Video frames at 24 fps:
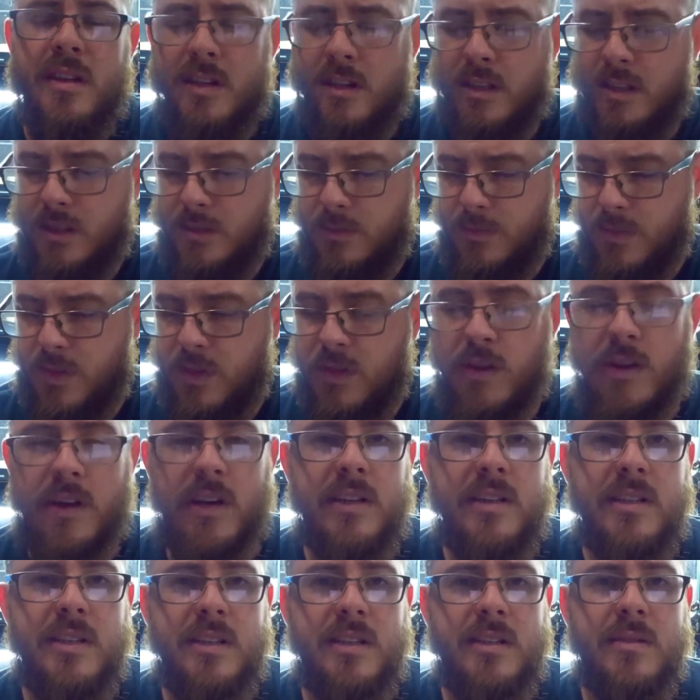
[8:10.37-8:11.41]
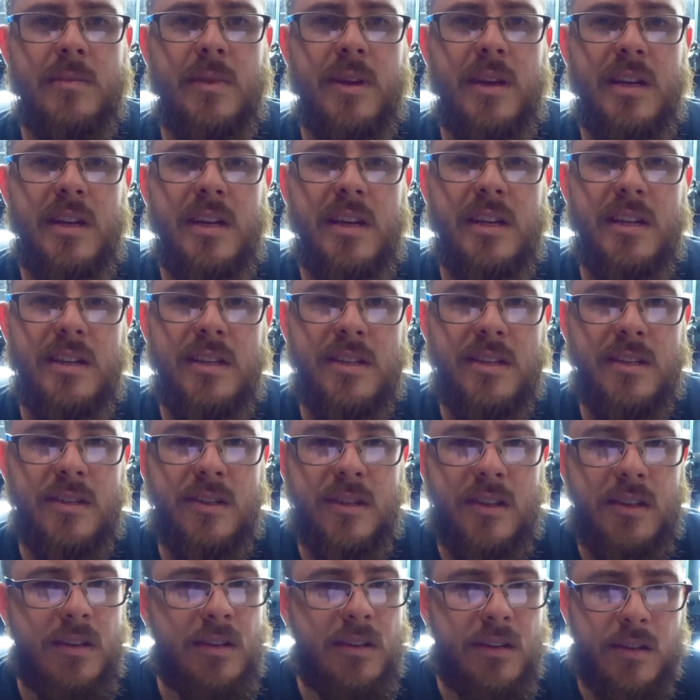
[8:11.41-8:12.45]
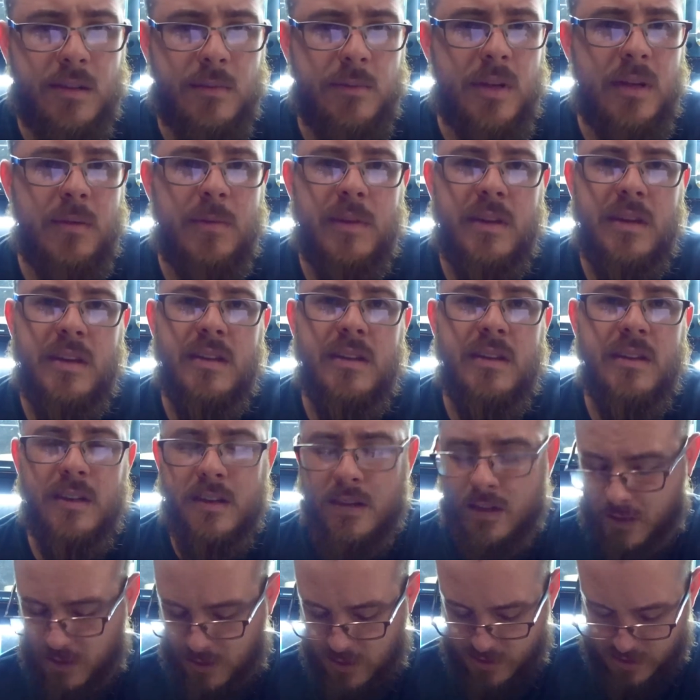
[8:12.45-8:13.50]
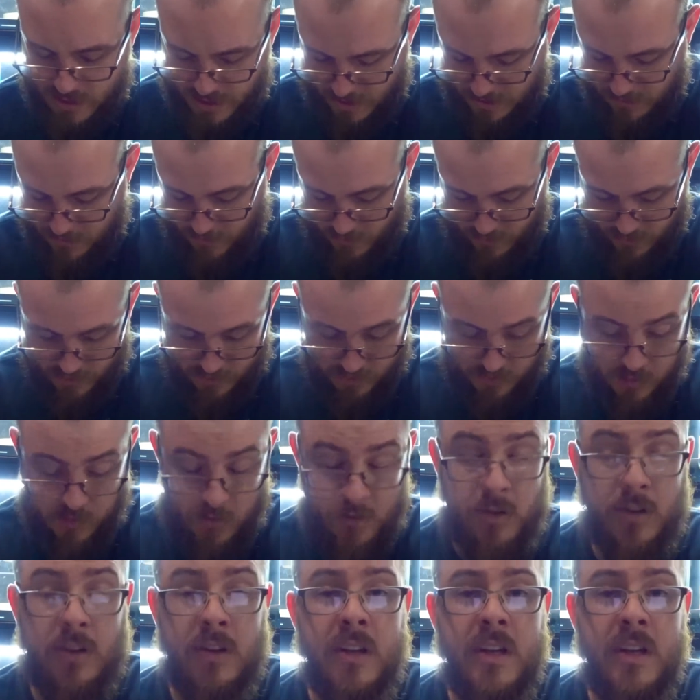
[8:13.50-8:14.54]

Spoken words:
some thoughts and some ideas on maybe a good name for this girl.